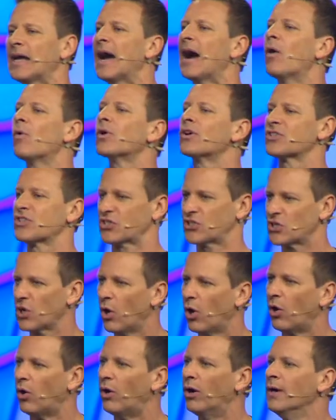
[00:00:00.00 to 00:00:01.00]
our
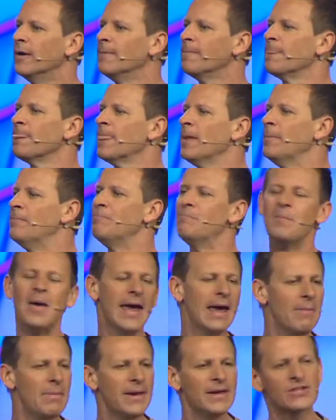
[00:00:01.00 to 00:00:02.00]
soul
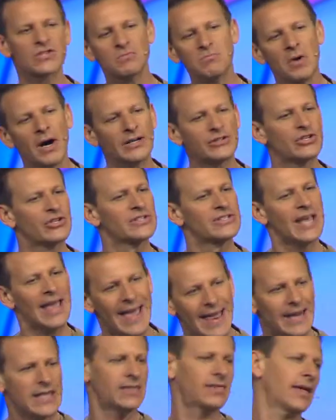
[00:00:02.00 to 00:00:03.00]
maybe as much as
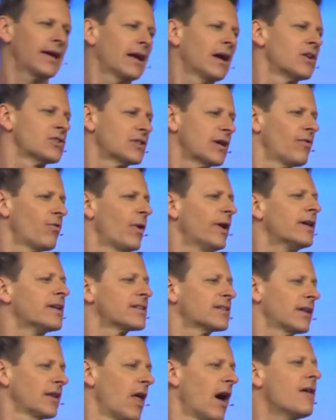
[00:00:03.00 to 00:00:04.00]
anything else I've
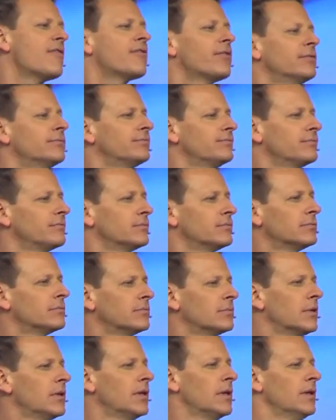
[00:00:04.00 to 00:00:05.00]
witnessed in life.
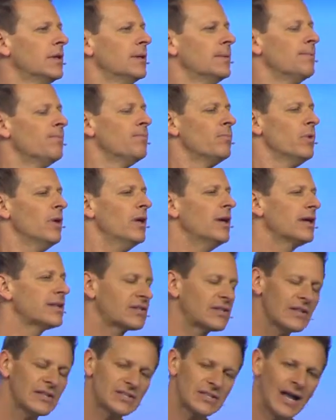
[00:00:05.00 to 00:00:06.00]
It's this